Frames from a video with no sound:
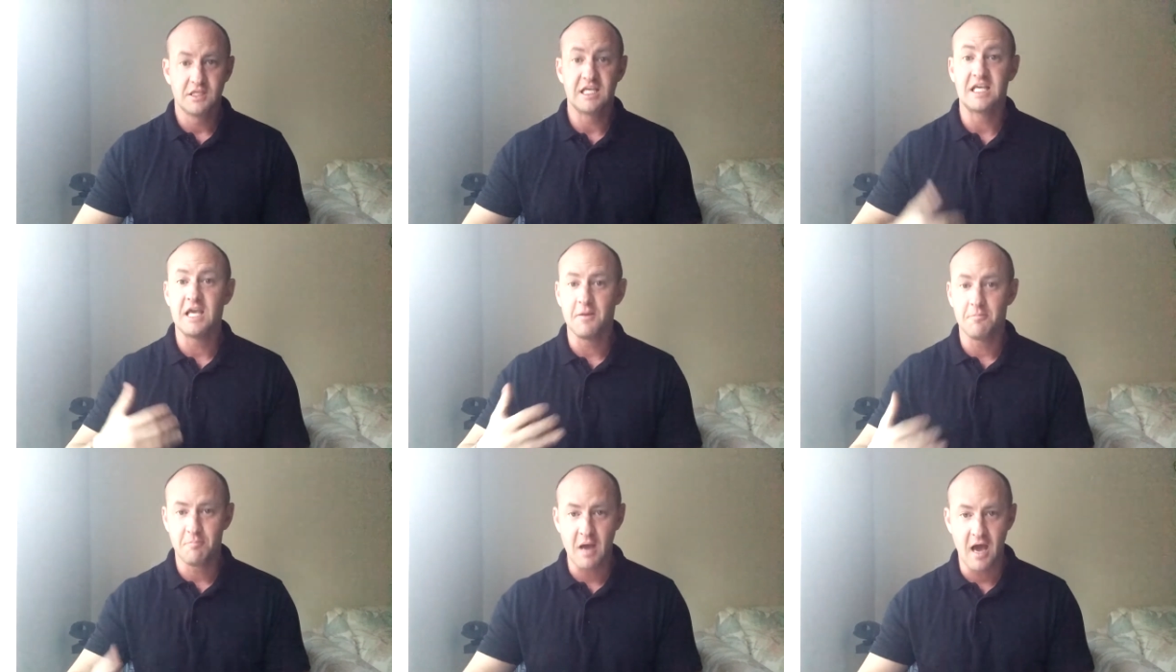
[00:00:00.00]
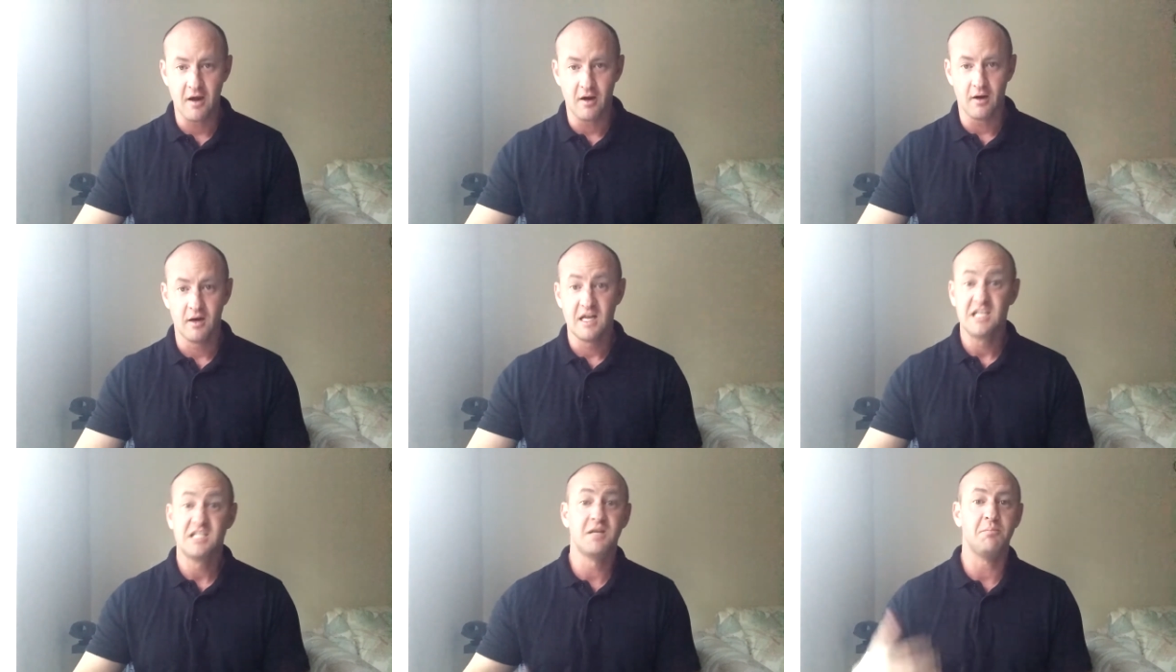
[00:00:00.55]
to get
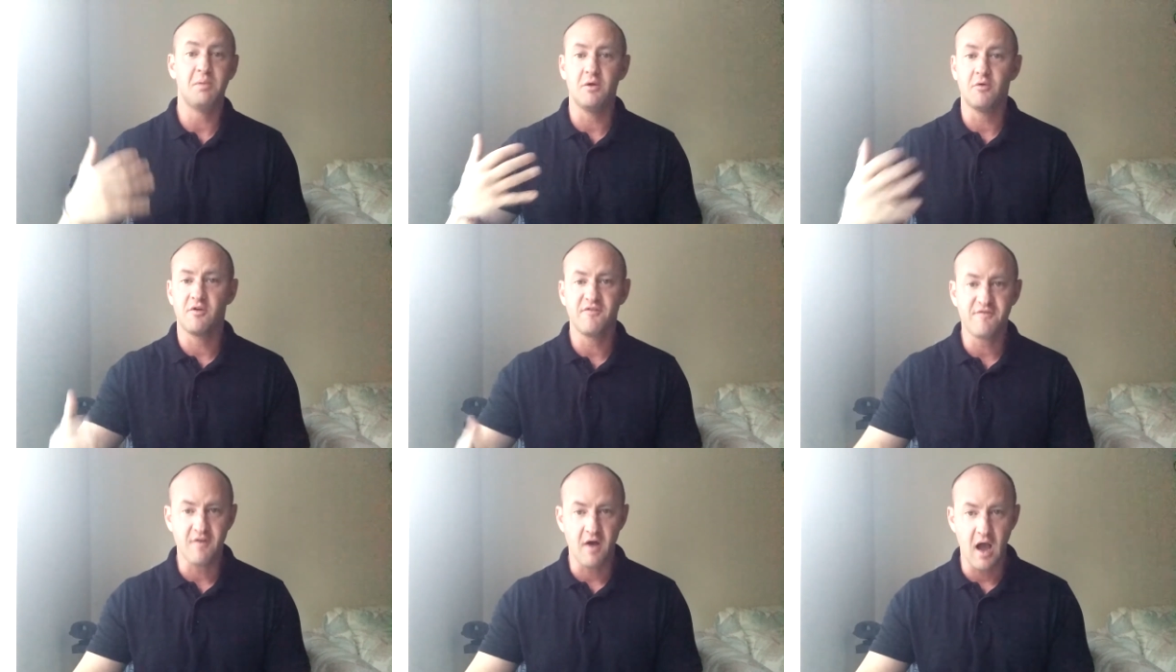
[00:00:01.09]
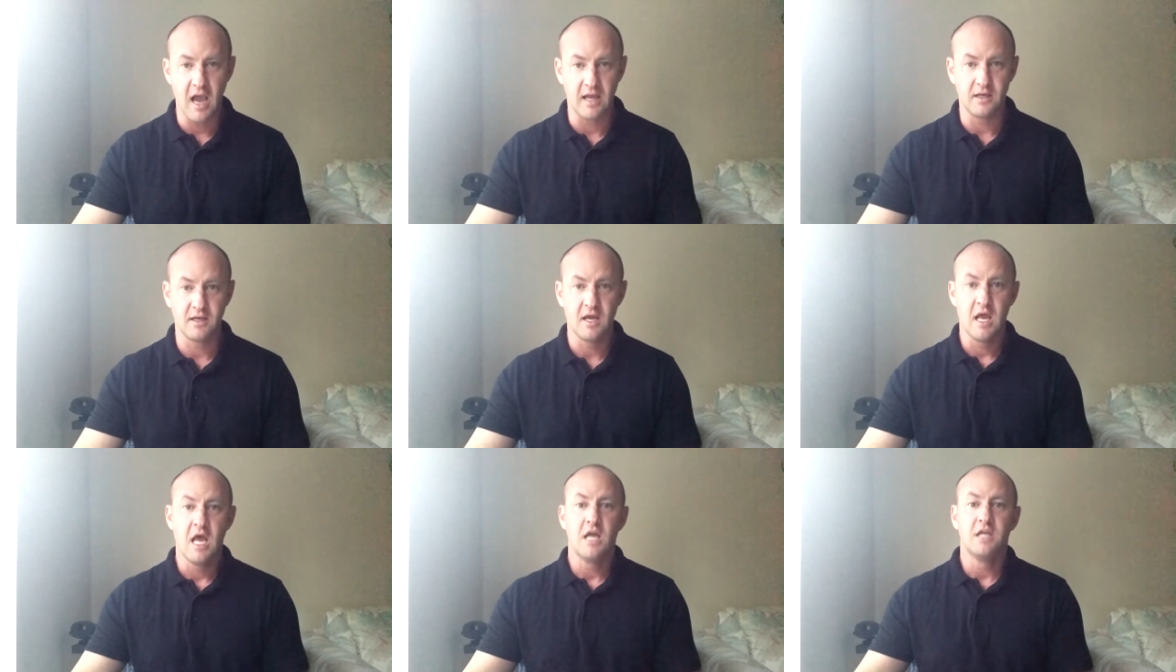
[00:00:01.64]
better, to be
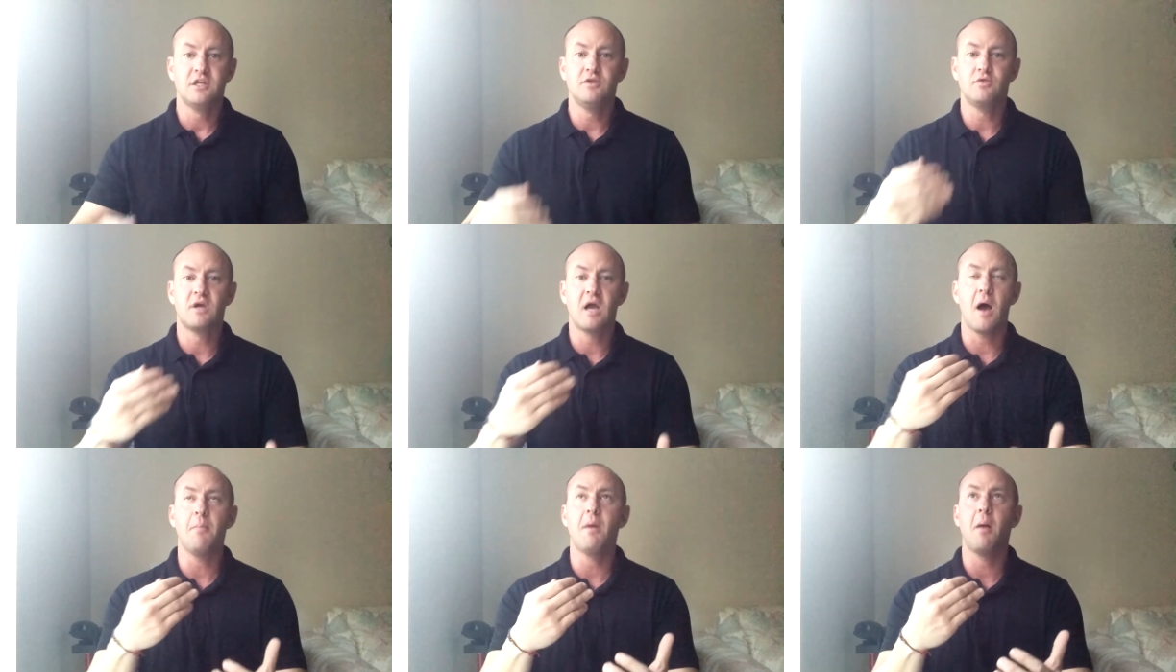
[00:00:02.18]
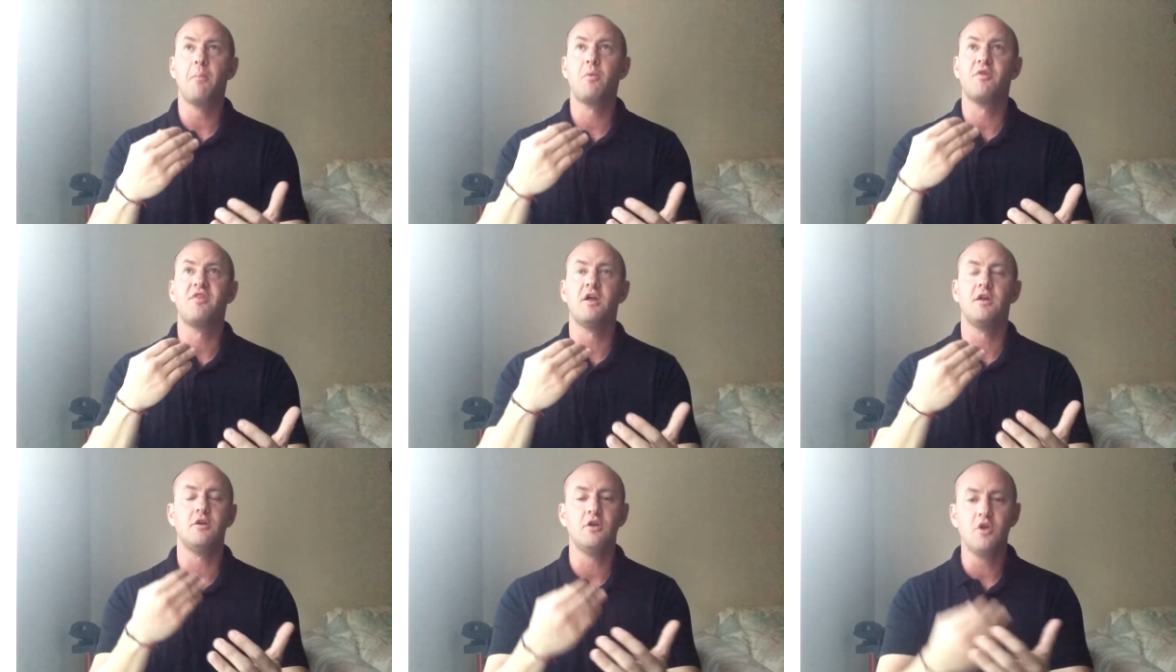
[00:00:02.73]
refined, to come up
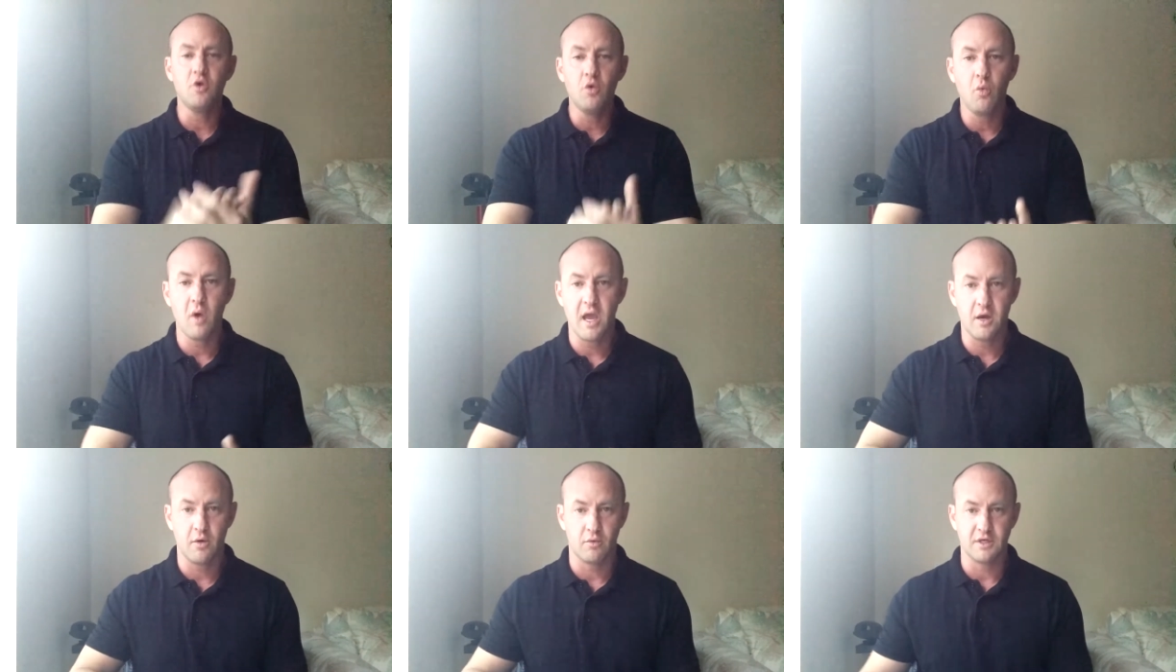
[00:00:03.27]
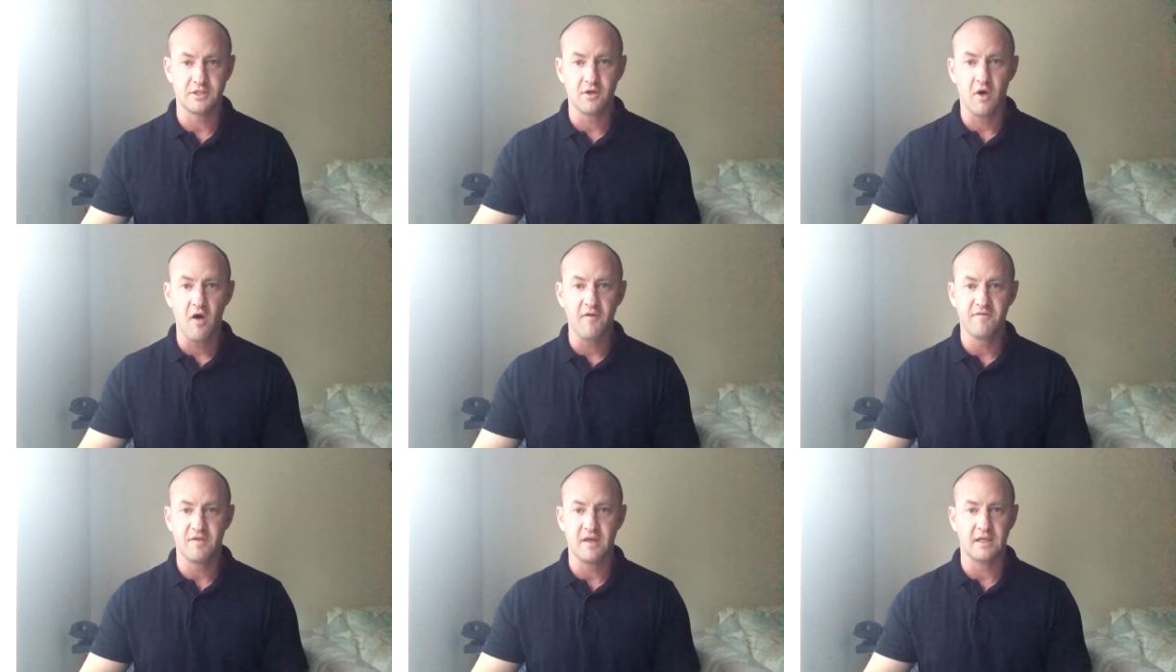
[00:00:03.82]
with a new way to
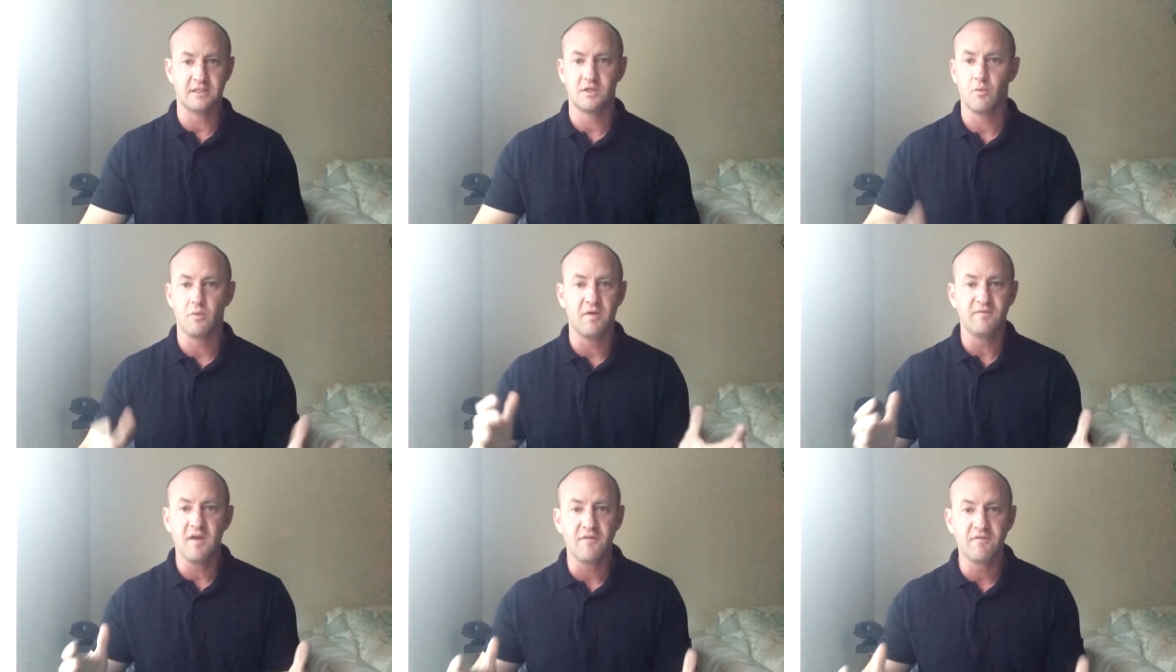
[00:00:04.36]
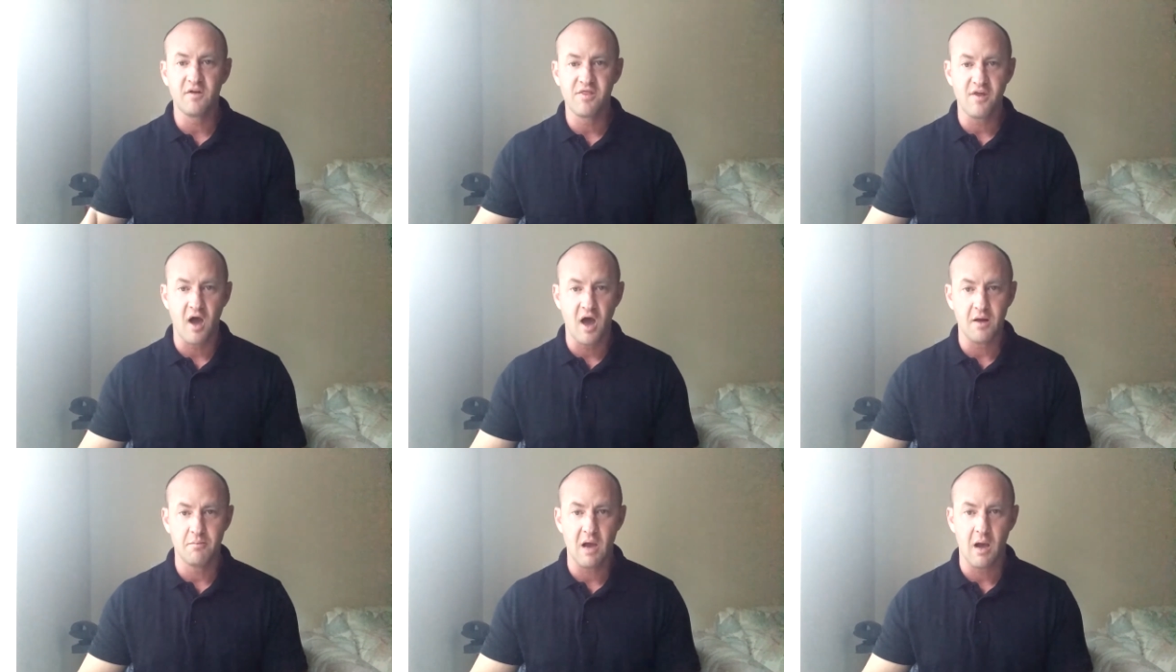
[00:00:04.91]
resolve things that we've never
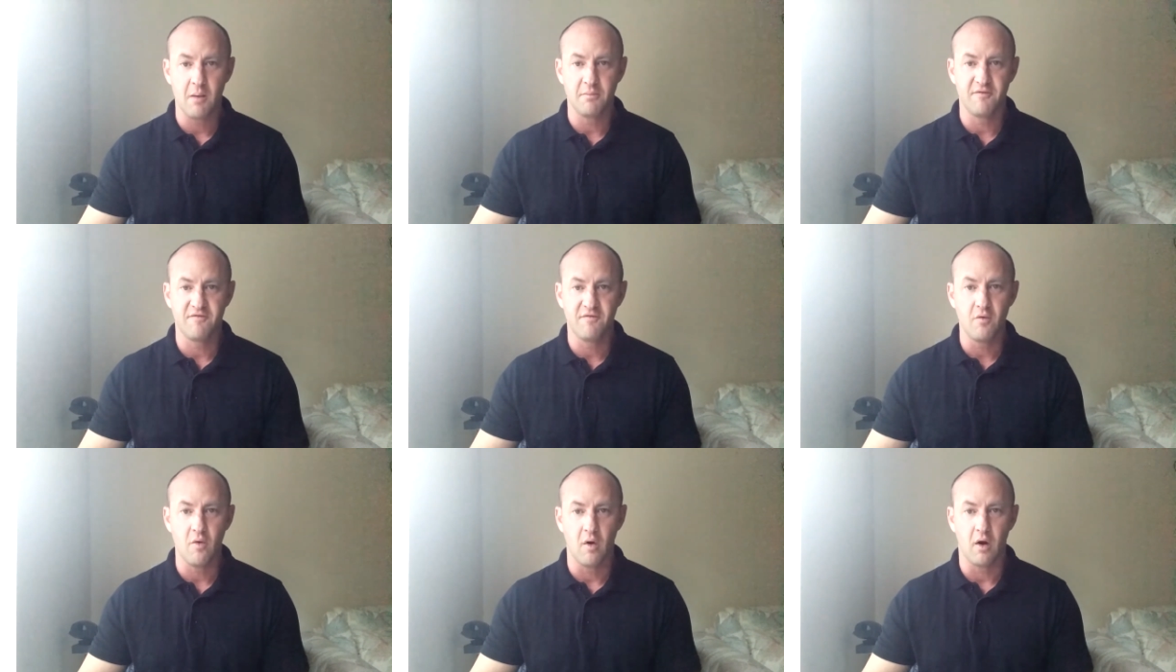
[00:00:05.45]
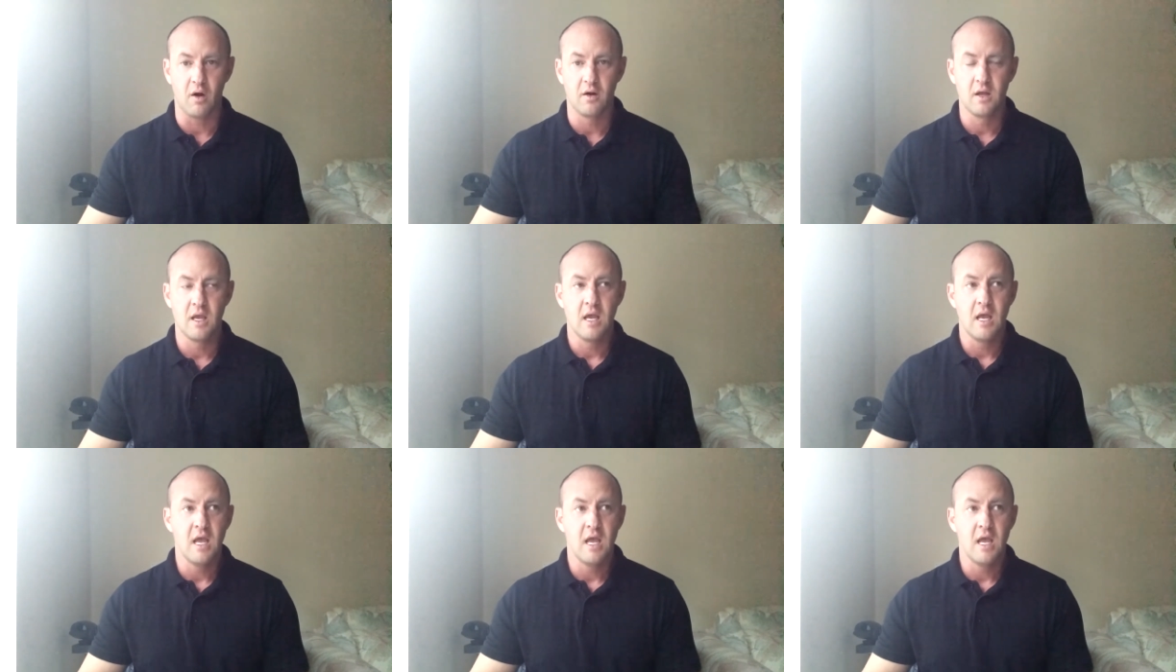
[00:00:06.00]
thought about before.